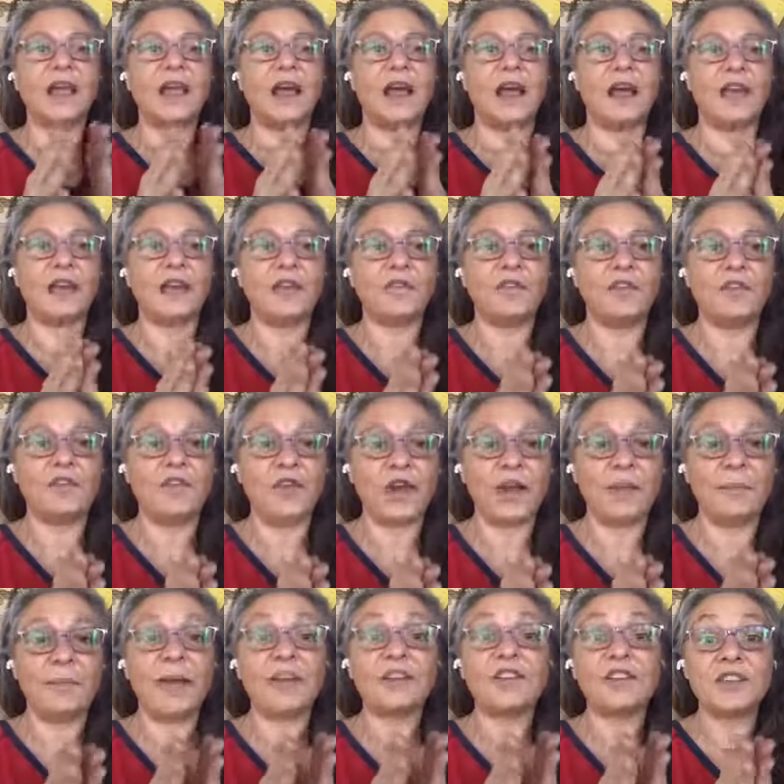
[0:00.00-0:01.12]
I love you very
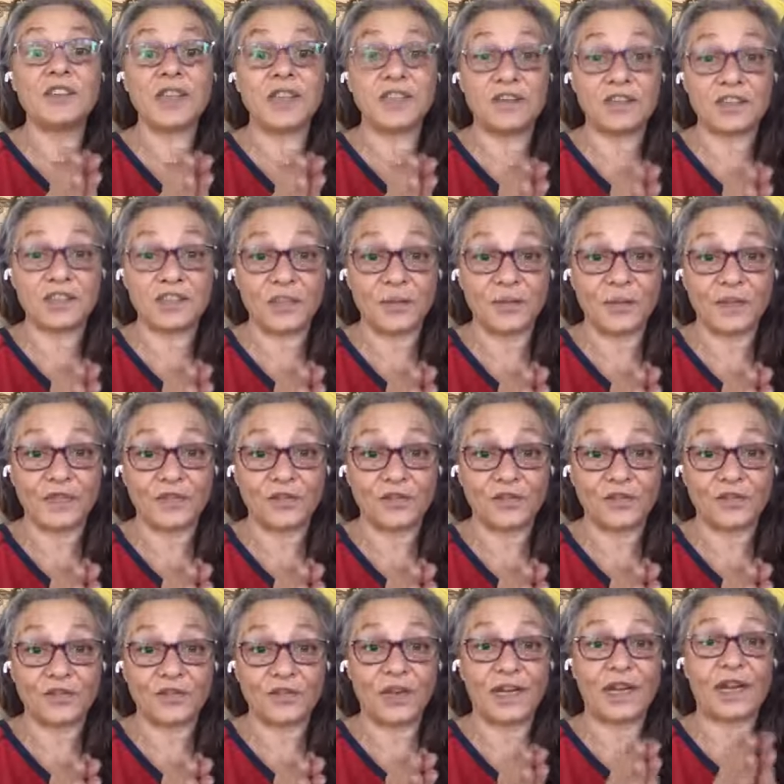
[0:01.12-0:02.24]
much. Thank you so much for
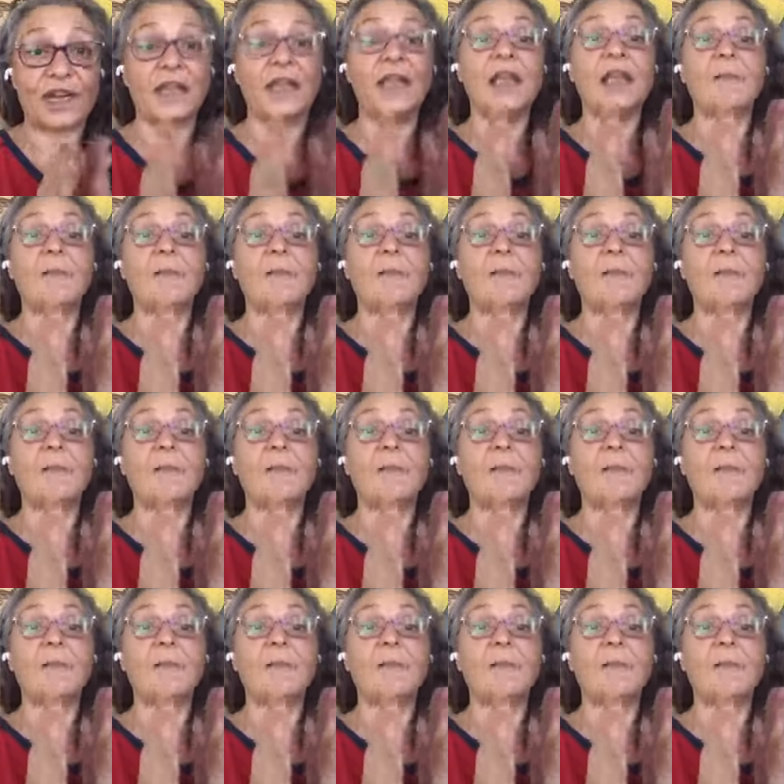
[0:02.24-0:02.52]
joining.